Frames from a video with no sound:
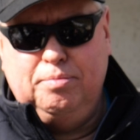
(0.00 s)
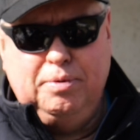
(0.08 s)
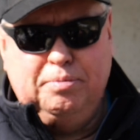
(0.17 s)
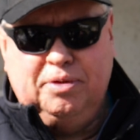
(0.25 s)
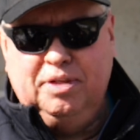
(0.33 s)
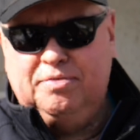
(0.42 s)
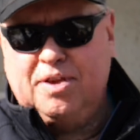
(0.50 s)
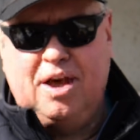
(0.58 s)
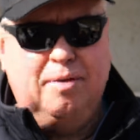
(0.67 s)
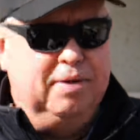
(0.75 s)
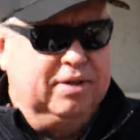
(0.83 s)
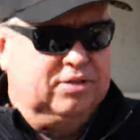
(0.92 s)
people leave
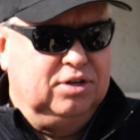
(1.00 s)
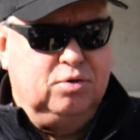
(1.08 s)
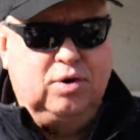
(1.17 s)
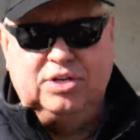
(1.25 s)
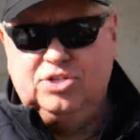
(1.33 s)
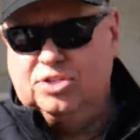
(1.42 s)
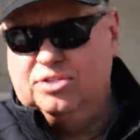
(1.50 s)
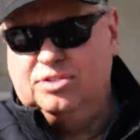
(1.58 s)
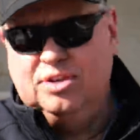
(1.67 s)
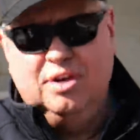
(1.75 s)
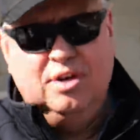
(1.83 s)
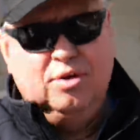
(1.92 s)
comments and questions.
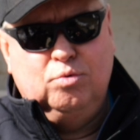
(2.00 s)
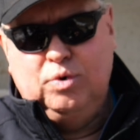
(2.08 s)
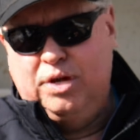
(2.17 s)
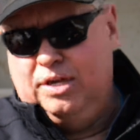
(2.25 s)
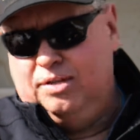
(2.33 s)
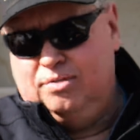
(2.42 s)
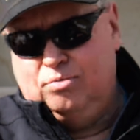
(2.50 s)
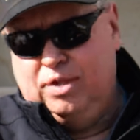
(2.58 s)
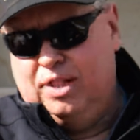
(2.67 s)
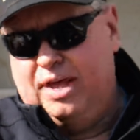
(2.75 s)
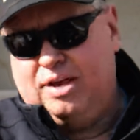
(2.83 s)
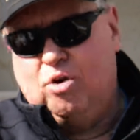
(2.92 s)
We
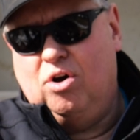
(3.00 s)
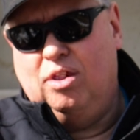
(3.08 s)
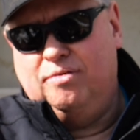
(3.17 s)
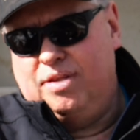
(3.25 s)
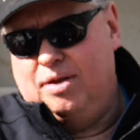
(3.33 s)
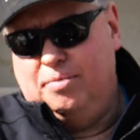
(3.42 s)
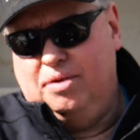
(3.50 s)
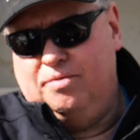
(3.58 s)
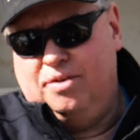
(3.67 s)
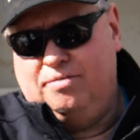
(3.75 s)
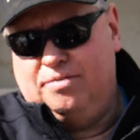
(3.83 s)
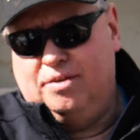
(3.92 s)
like all of them,
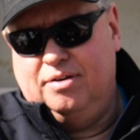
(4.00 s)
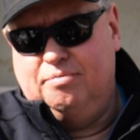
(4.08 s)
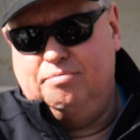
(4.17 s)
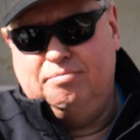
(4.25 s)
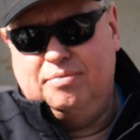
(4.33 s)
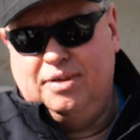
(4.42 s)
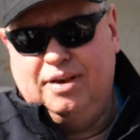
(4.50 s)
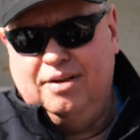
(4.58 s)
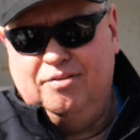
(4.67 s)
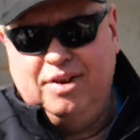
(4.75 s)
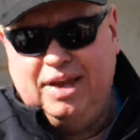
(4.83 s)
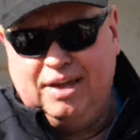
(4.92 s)
even if they're
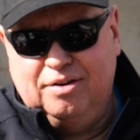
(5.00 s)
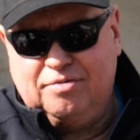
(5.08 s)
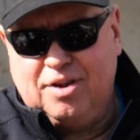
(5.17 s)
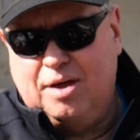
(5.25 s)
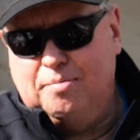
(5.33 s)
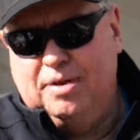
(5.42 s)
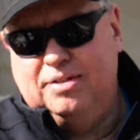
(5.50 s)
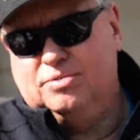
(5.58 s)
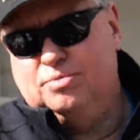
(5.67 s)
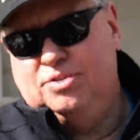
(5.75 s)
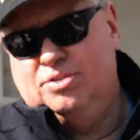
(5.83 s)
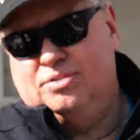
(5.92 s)
negative comments.
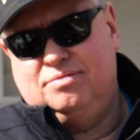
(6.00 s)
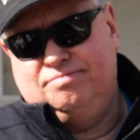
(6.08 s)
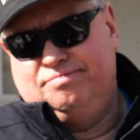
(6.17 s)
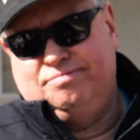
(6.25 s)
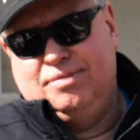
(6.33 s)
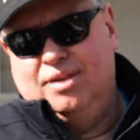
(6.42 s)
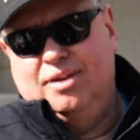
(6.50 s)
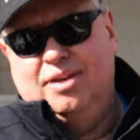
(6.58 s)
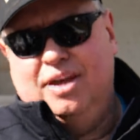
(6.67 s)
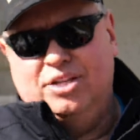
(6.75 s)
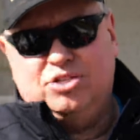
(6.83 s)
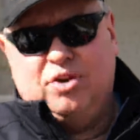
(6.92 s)

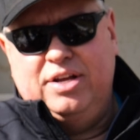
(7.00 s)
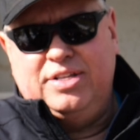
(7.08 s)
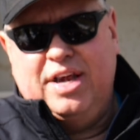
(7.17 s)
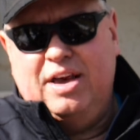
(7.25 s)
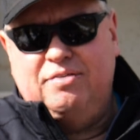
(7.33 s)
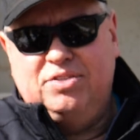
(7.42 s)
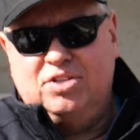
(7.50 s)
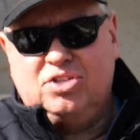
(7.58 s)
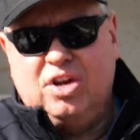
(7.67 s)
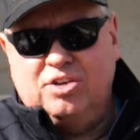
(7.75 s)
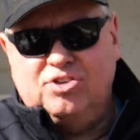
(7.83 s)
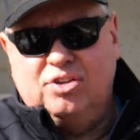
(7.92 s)
It's great to have a
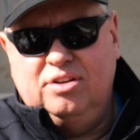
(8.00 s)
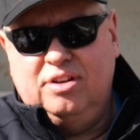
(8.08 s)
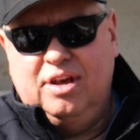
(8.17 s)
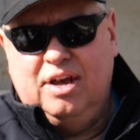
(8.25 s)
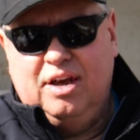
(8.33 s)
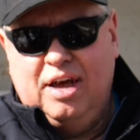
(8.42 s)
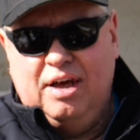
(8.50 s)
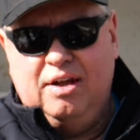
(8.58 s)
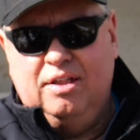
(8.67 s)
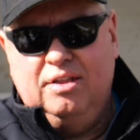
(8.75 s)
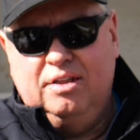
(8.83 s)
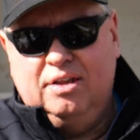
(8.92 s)
discussion out on